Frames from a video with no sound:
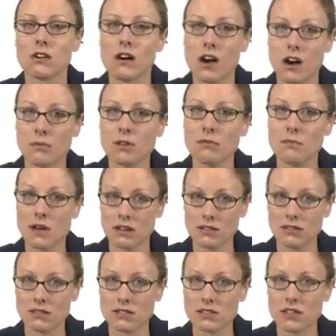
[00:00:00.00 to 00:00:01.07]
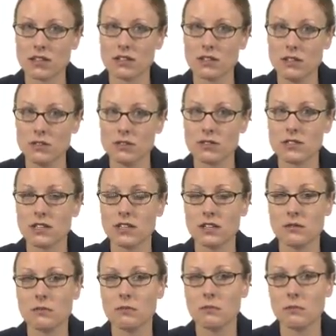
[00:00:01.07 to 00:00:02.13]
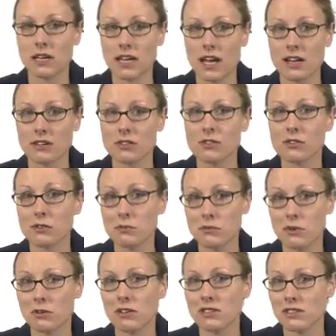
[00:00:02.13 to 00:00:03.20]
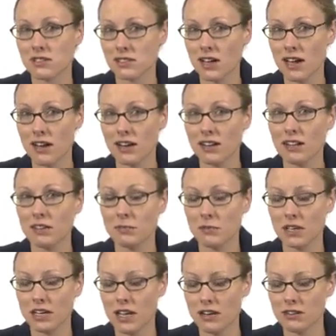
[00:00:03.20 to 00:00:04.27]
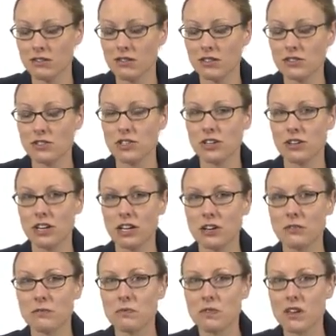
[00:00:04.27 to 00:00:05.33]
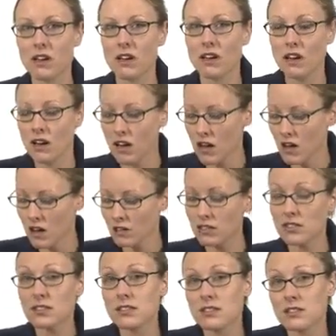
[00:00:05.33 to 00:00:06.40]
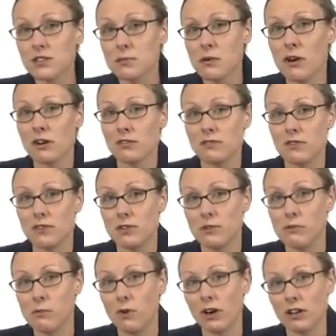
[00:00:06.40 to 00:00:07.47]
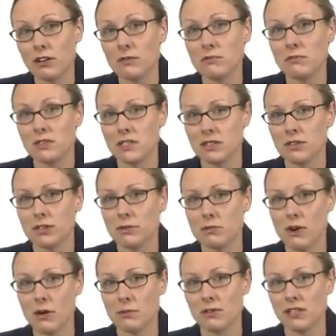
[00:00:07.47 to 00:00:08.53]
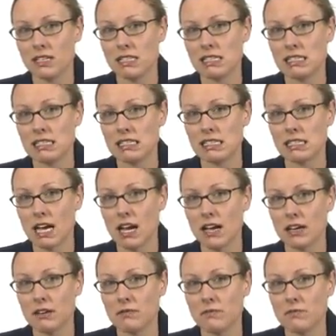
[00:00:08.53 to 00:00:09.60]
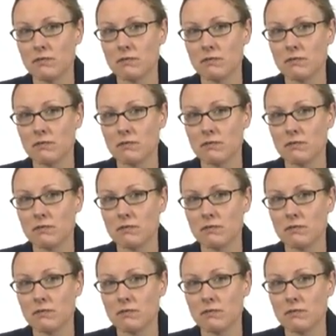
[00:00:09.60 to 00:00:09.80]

common metals that are used in mechanical component design in mechanical engineering. This is still part of Unit 1, Material Properties and Design.